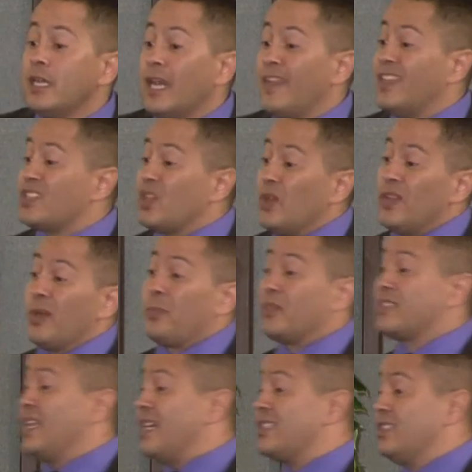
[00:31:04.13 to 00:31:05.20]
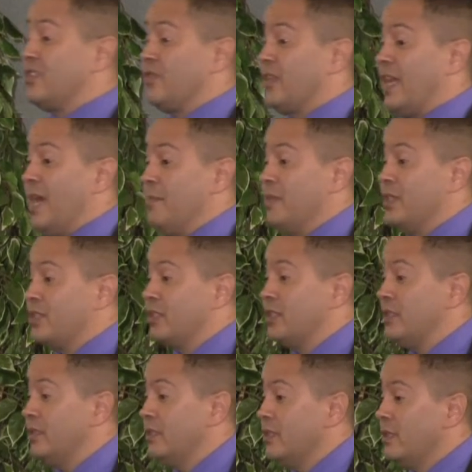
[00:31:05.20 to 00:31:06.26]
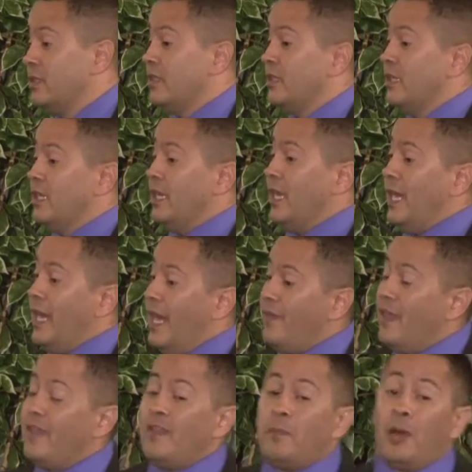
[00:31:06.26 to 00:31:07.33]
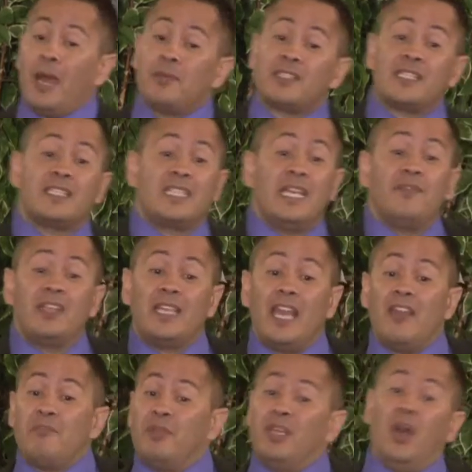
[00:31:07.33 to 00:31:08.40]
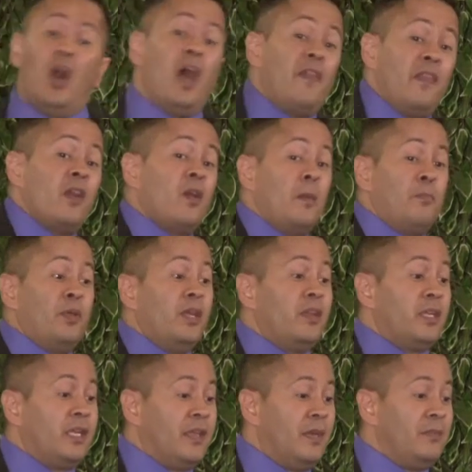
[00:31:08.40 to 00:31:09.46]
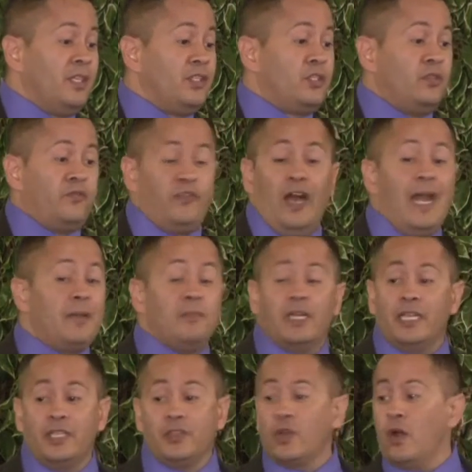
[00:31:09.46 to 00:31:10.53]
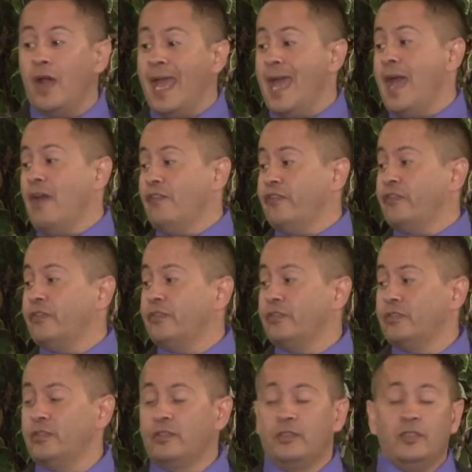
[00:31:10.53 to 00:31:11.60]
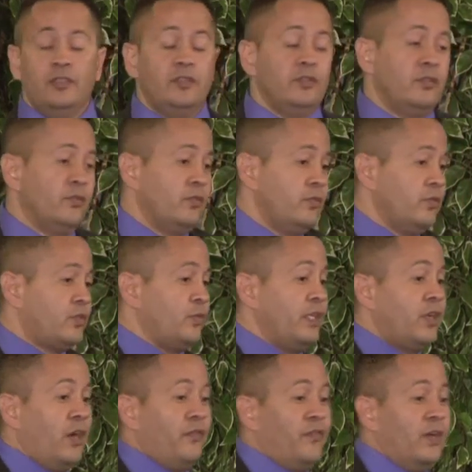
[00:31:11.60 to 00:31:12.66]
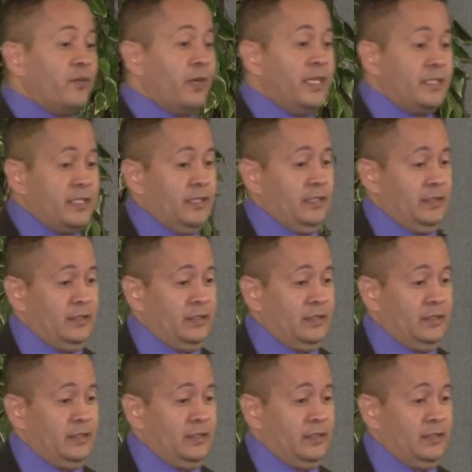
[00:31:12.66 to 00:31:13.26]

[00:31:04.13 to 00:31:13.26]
And they sold their possessions for that mission. And, then the Bible says they even gave beyond their ability. That means you find money you don't have, which we call fundraising.